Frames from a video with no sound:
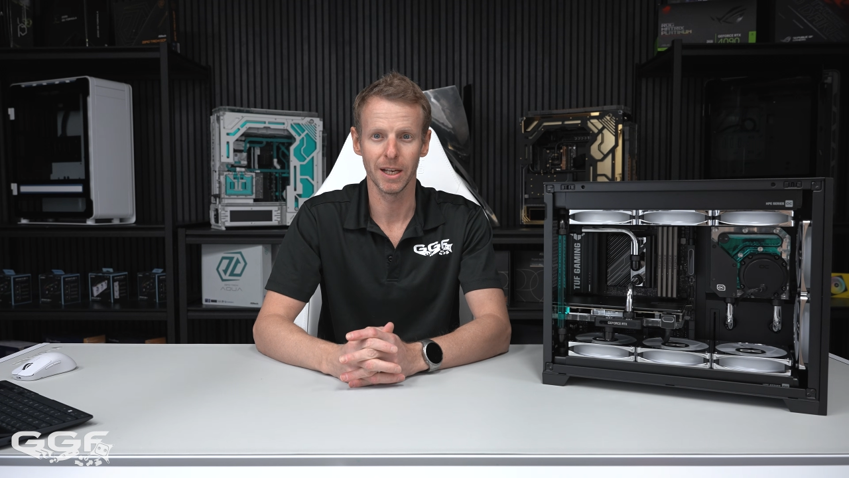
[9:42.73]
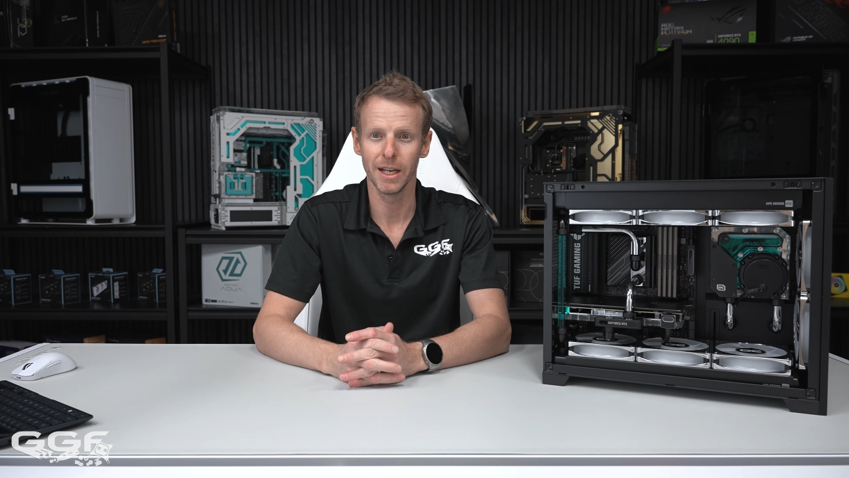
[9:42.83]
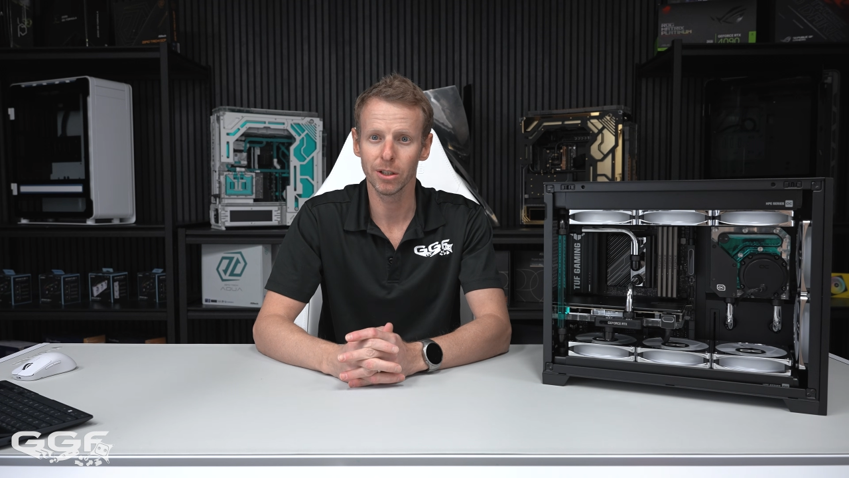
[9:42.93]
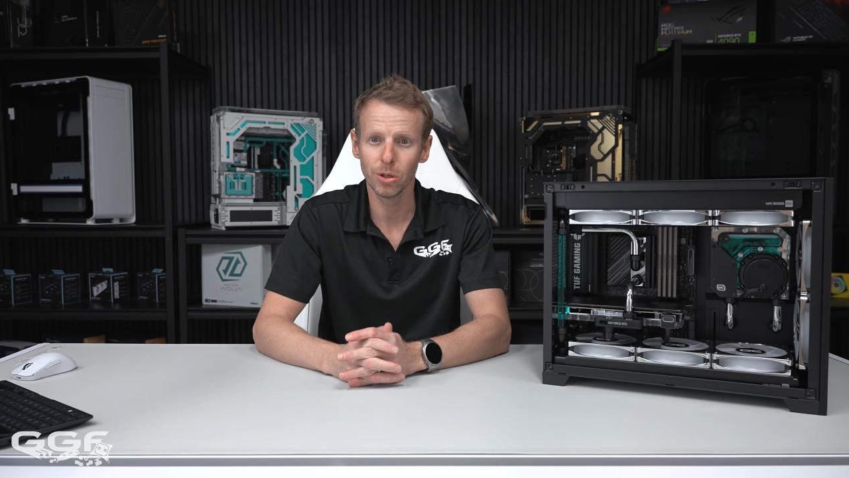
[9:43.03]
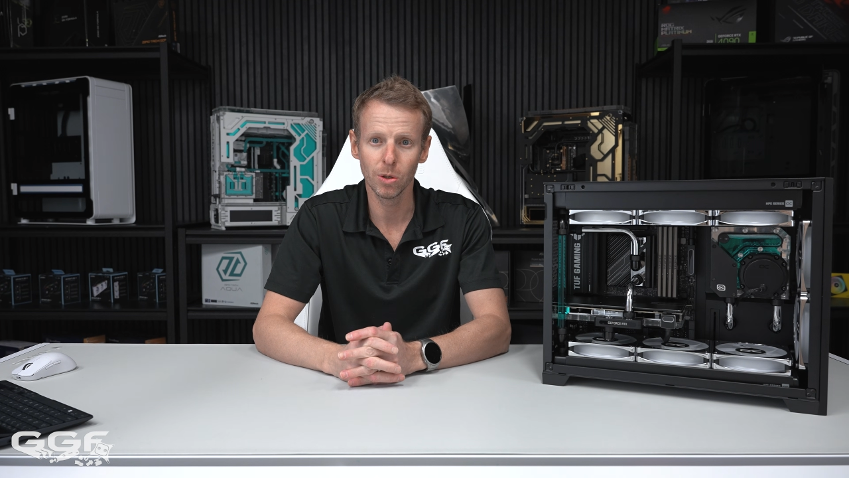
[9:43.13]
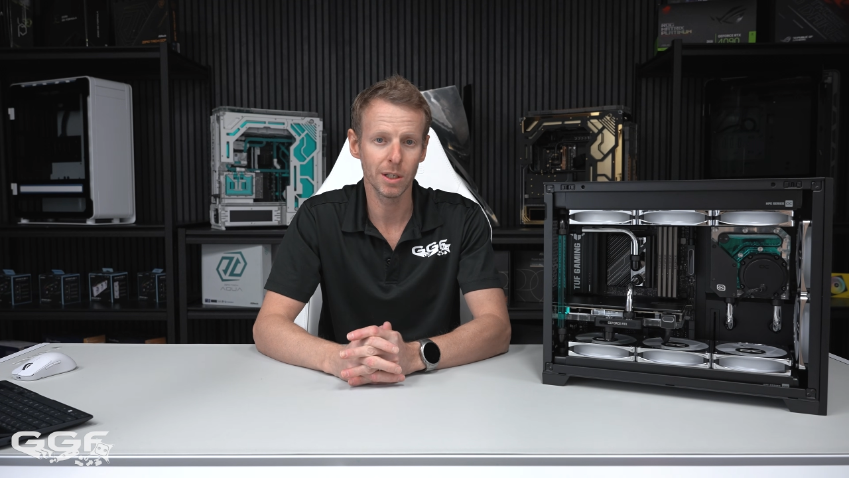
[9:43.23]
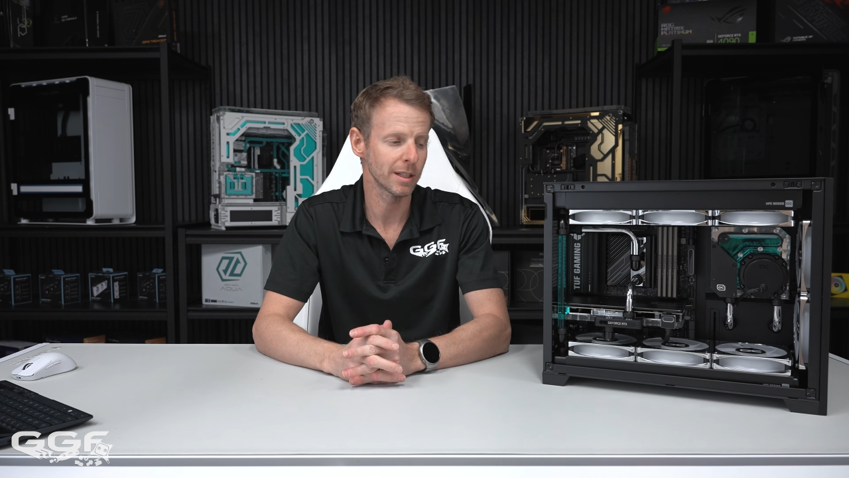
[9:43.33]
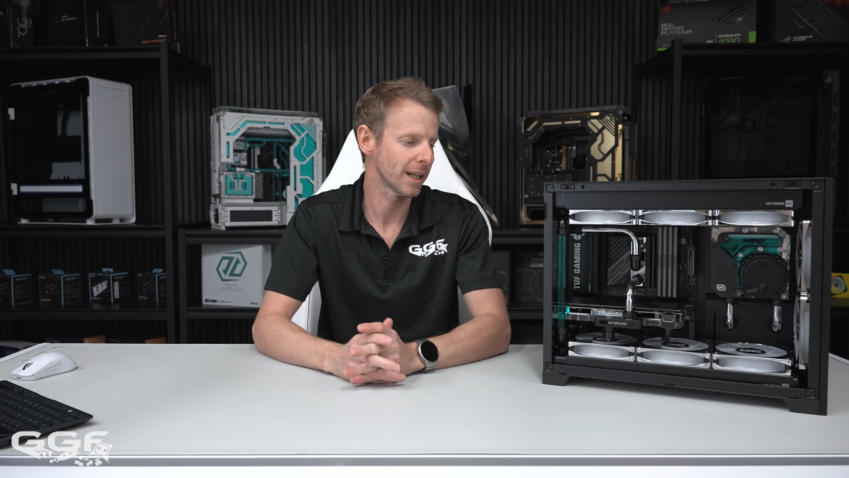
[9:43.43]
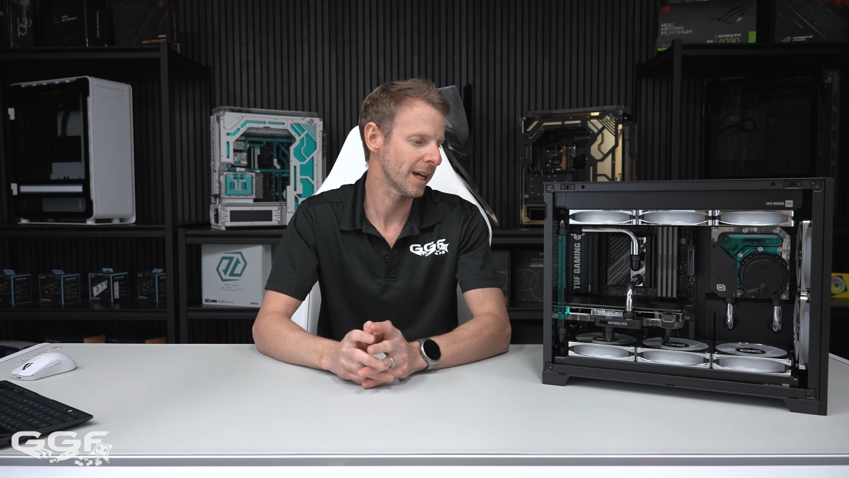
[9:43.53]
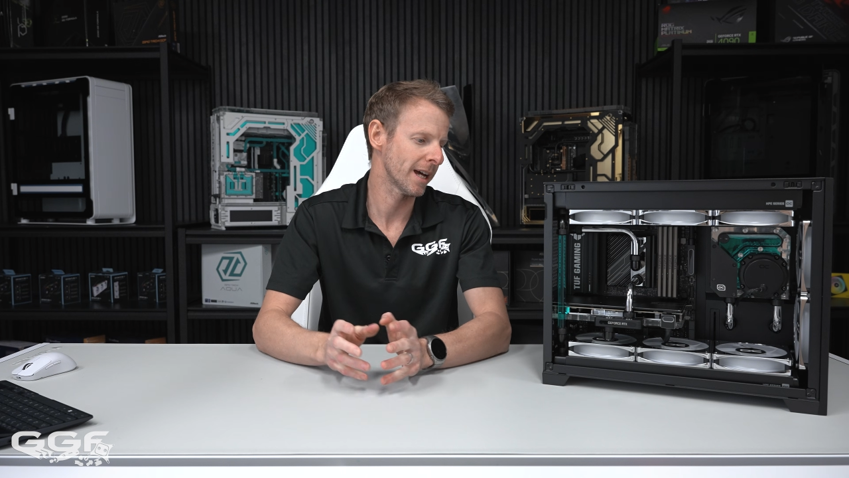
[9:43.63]
air cooling
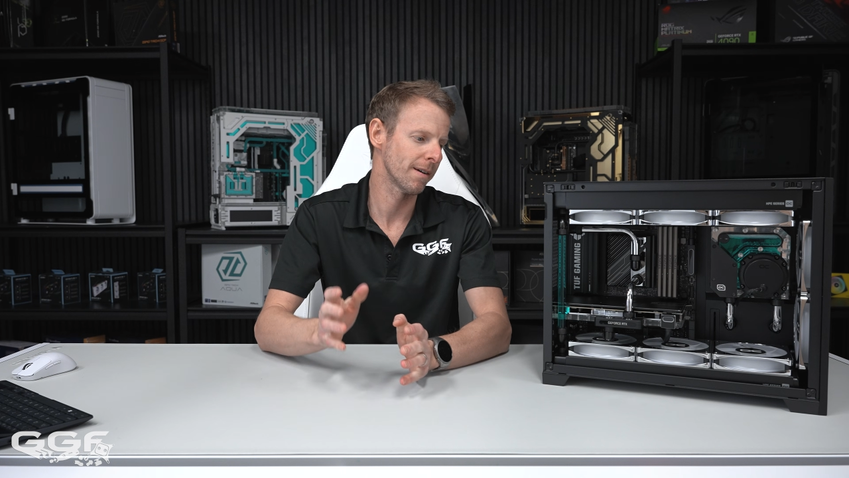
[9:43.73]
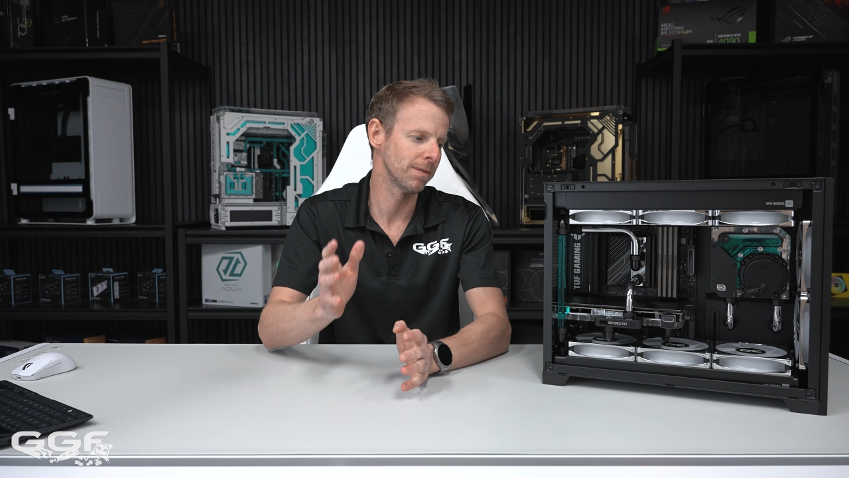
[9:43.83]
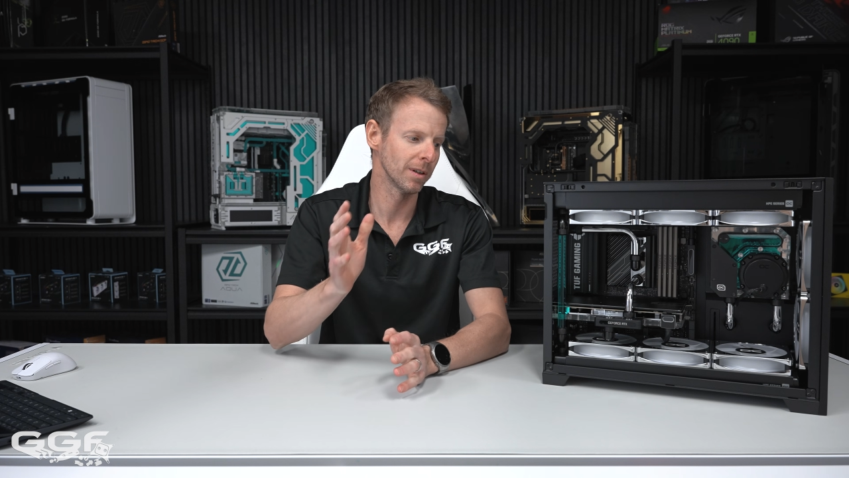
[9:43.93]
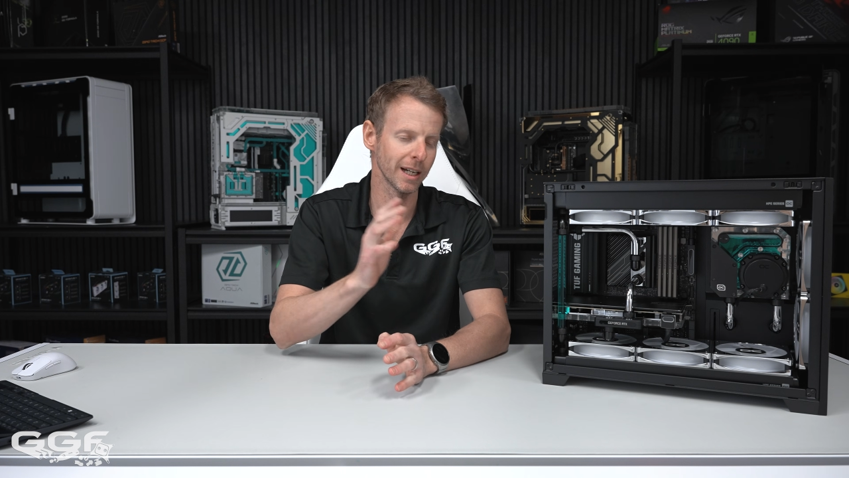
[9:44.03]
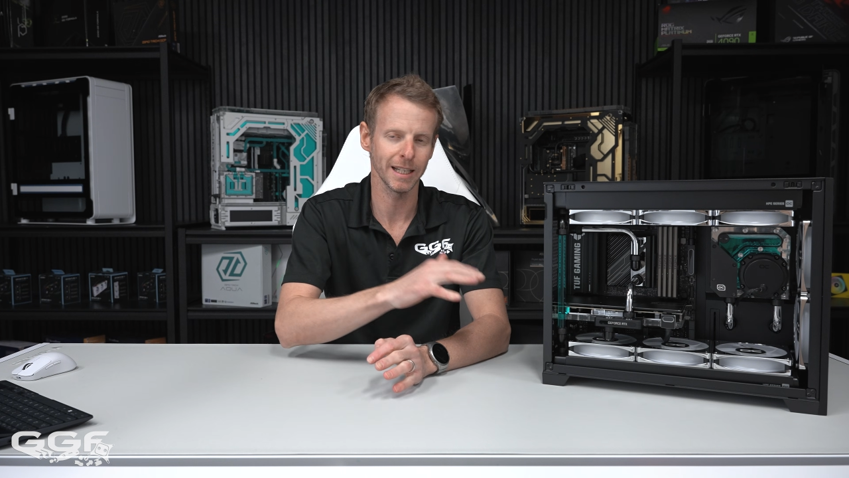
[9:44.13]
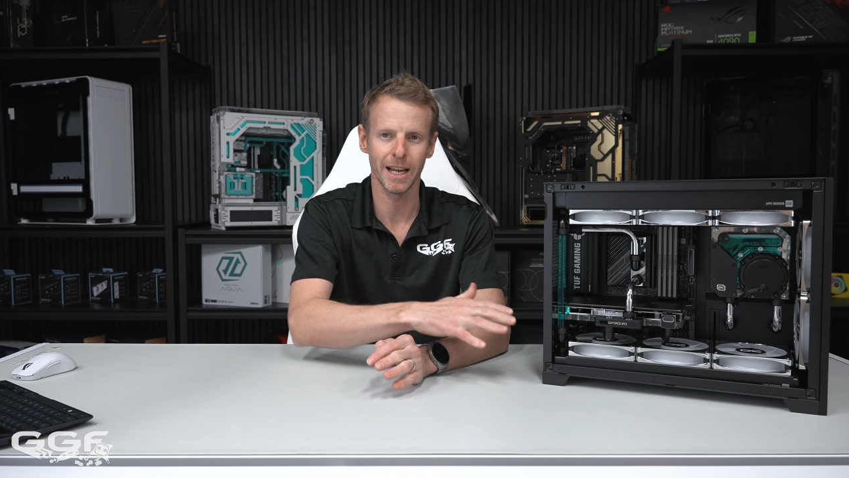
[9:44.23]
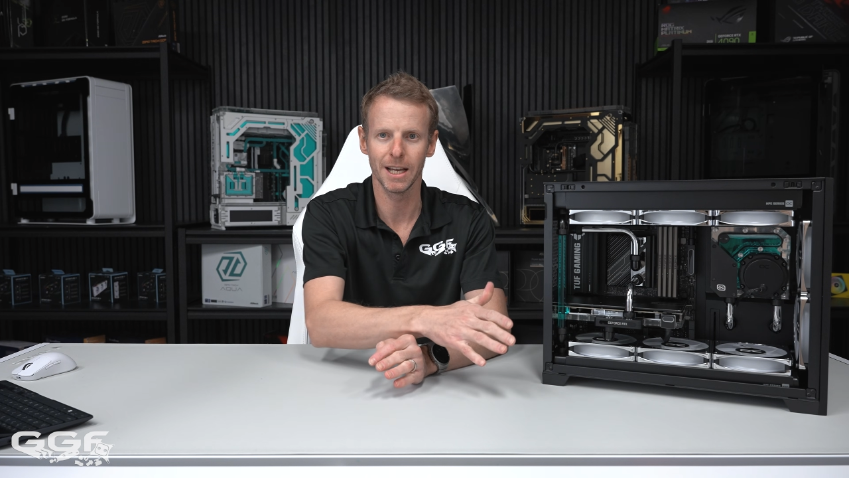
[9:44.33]
that have like